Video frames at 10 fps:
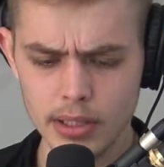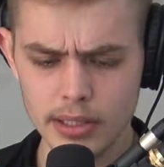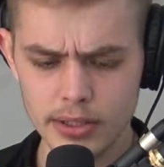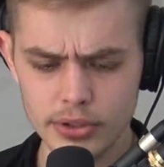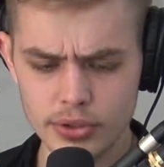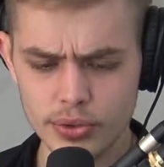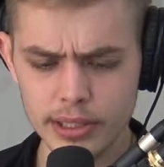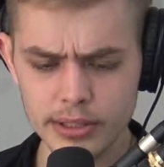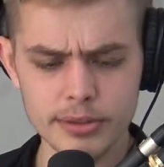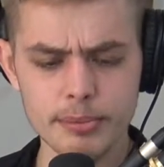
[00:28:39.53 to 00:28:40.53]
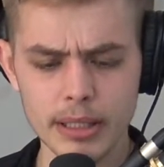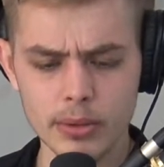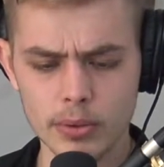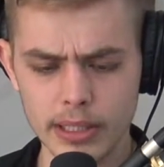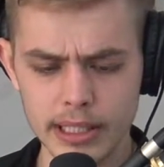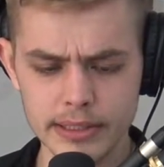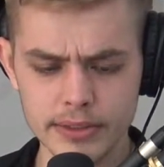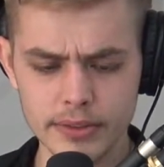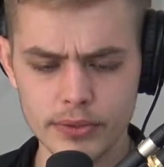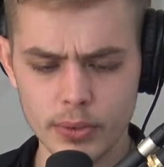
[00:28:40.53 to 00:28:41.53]
The strangest medical cases
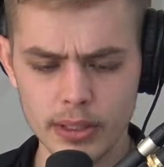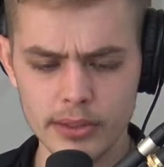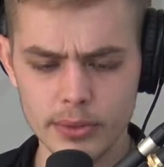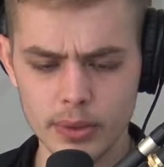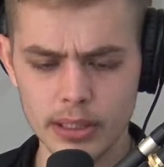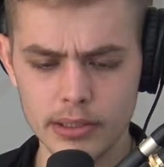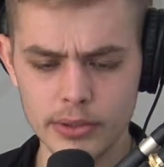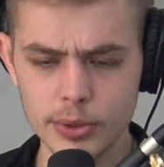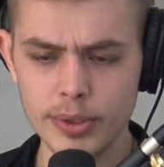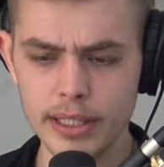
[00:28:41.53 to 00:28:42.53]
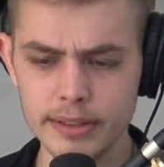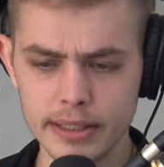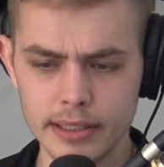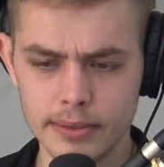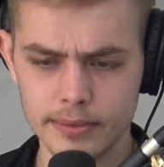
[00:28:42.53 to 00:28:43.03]
of 2020. Two days ago.